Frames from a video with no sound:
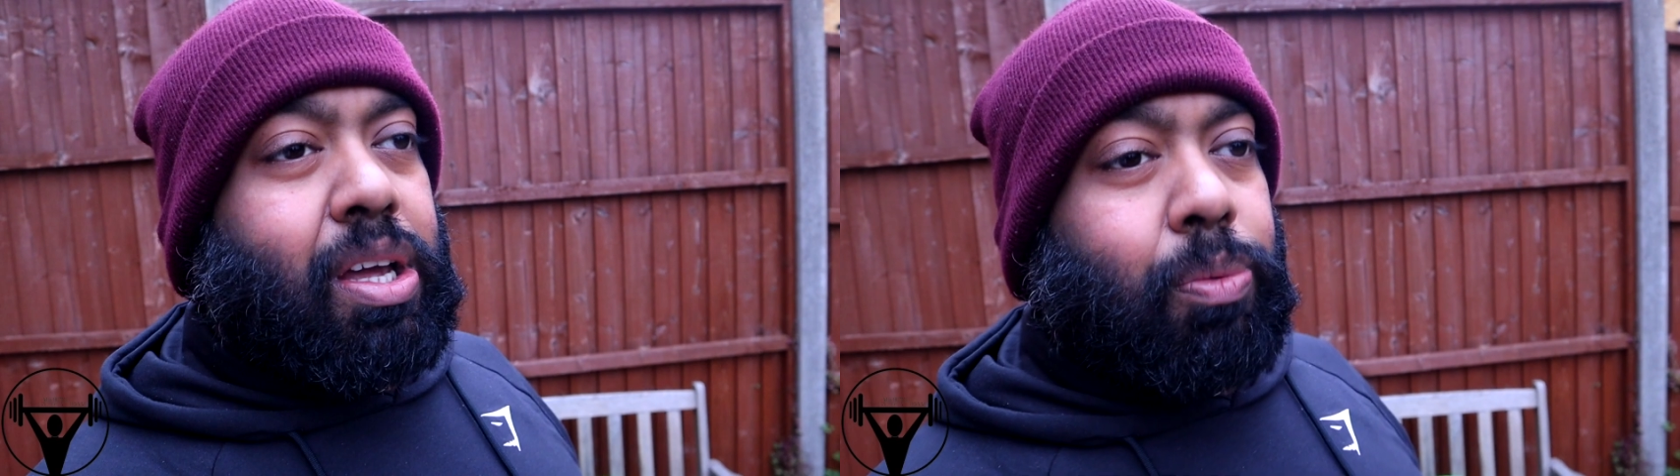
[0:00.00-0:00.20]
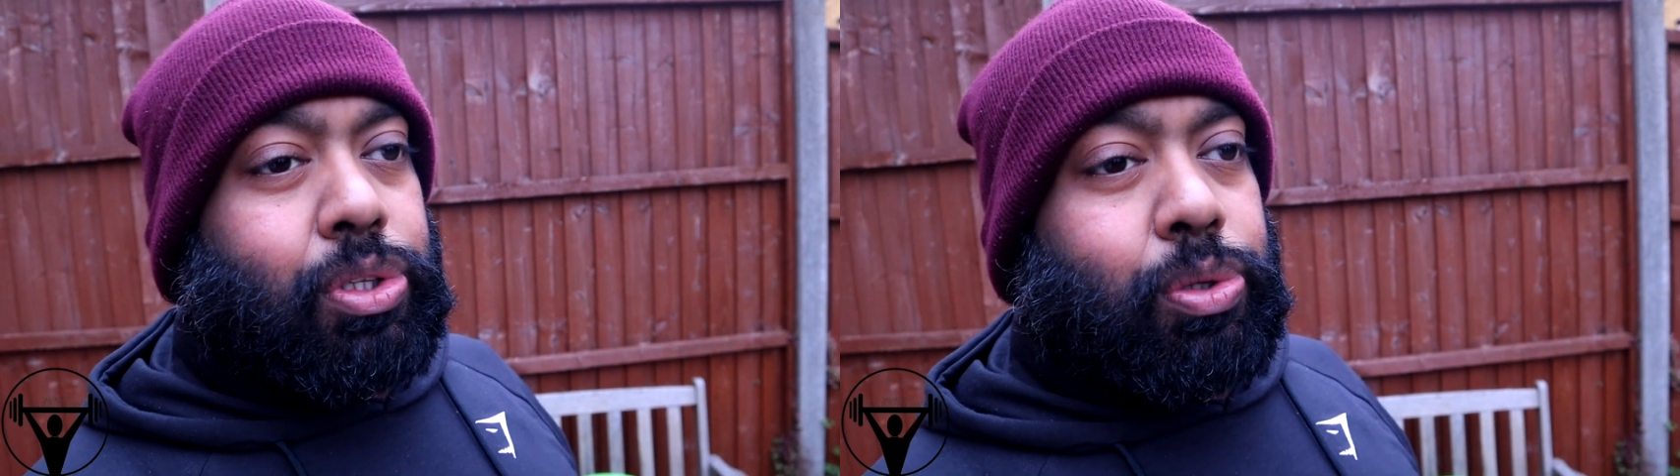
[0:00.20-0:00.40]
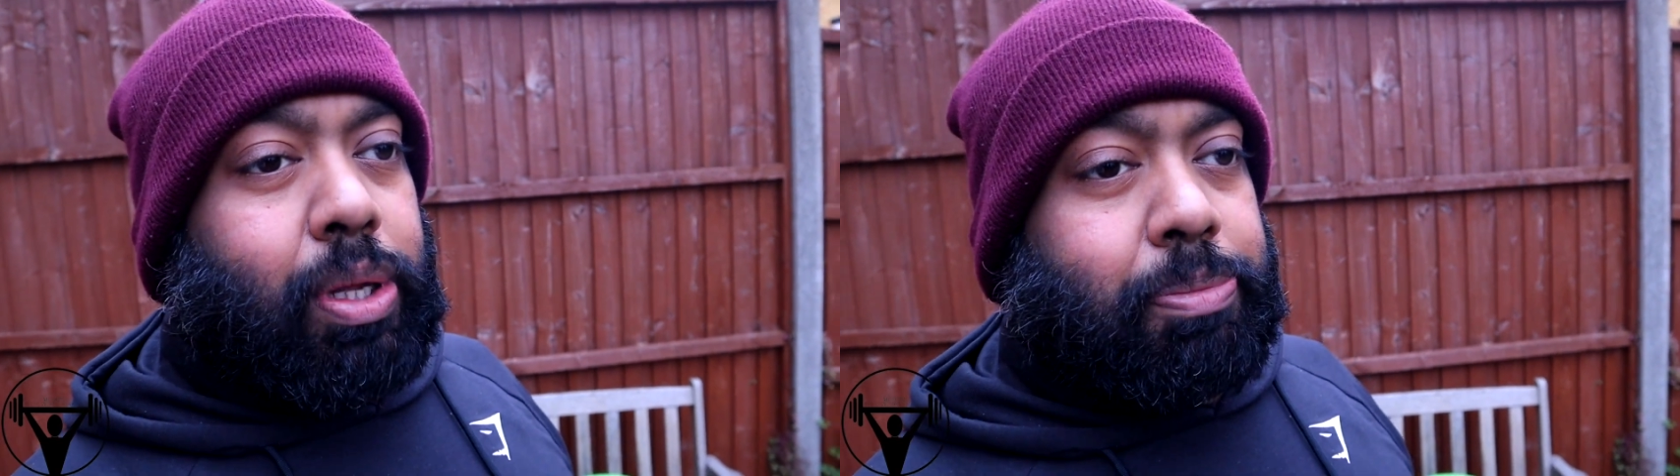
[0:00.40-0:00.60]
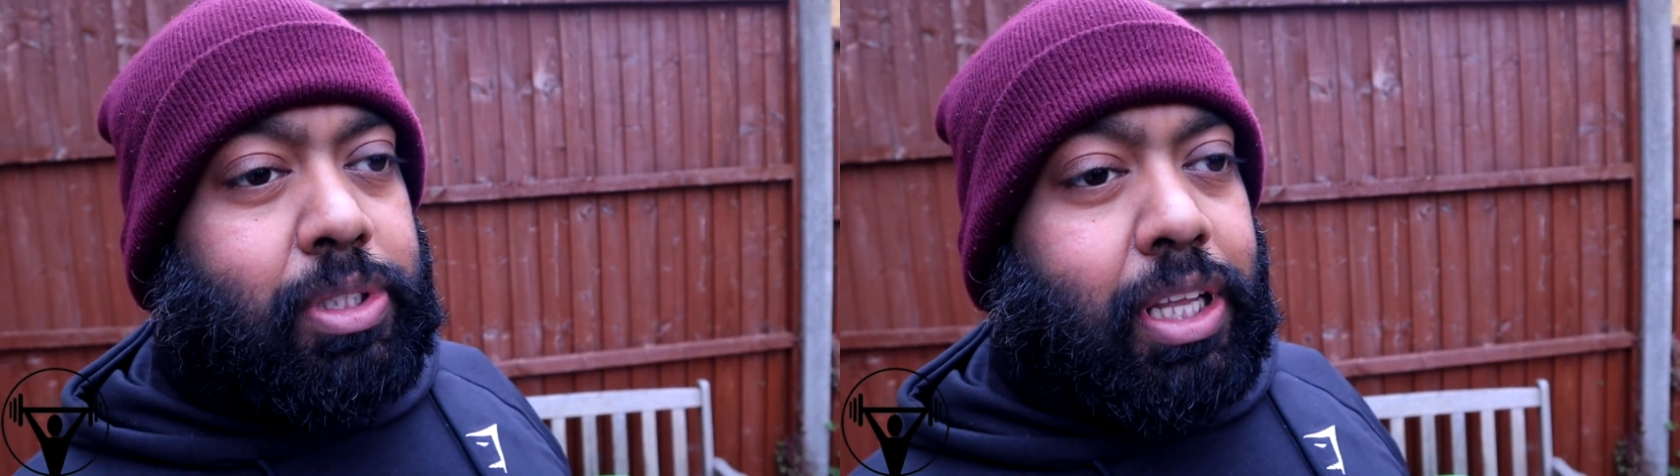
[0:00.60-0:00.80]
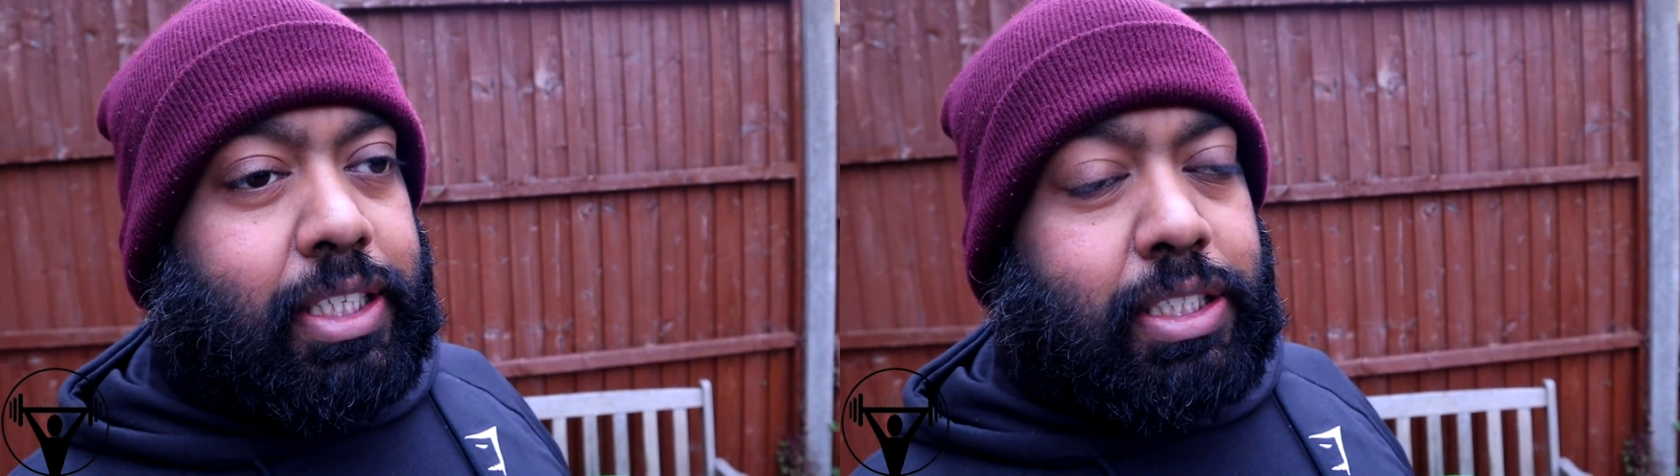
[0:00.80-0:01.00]
We're going to do, um,
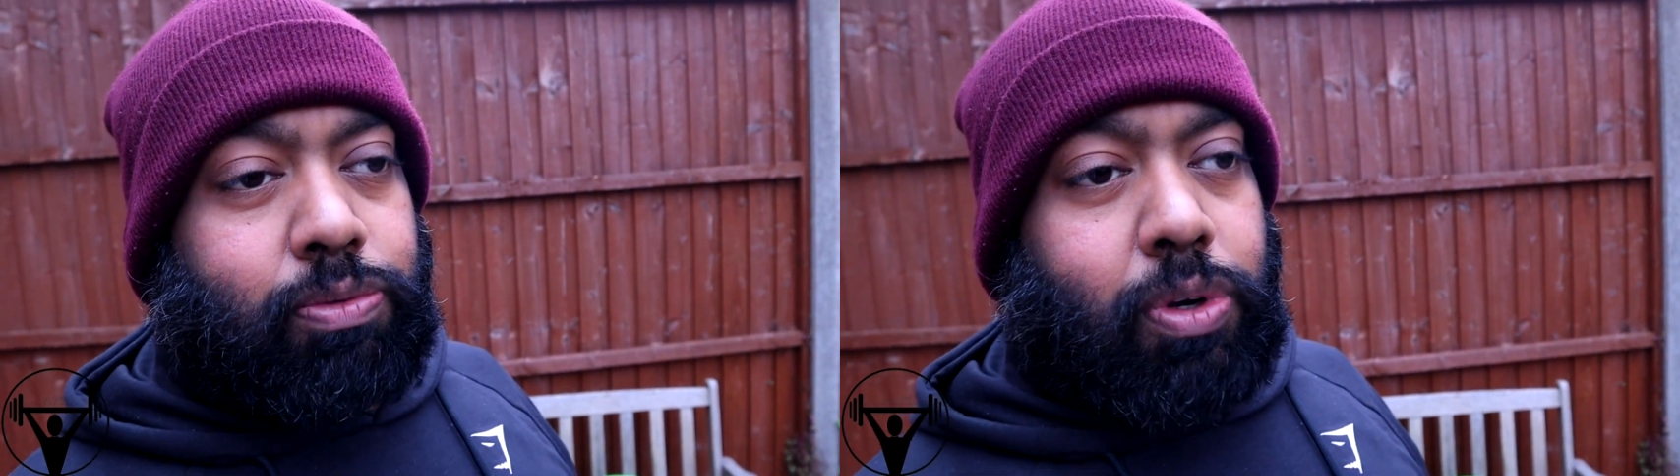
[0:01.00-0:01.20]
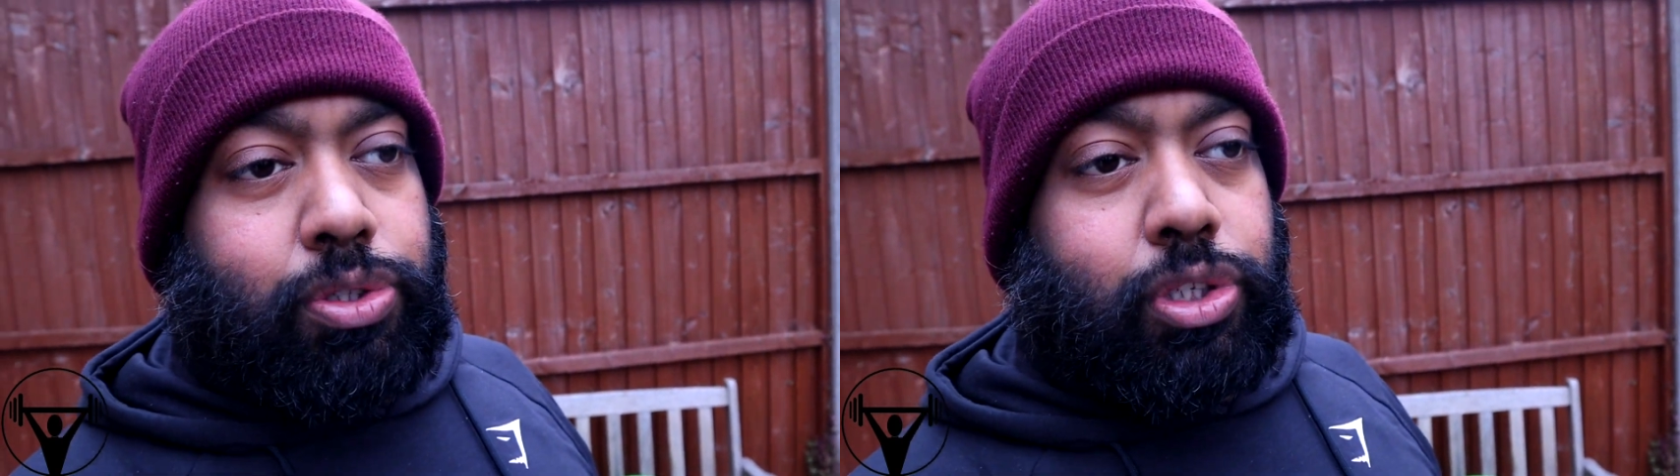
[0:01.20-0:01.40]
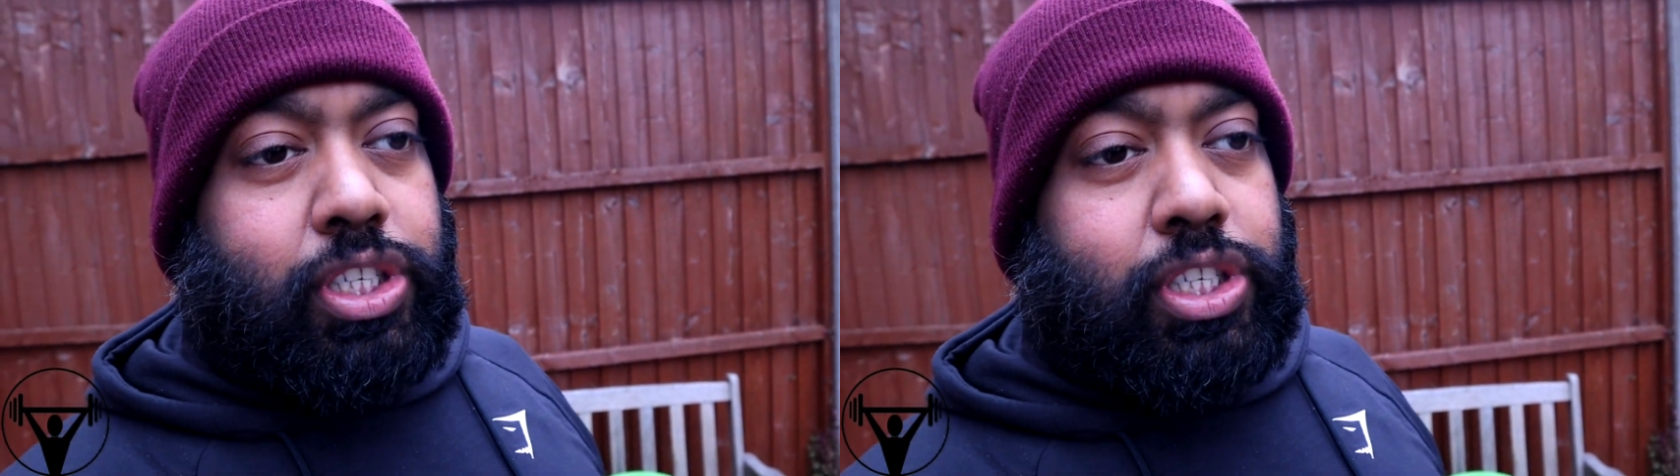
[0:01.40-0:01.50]
like I said, the road to the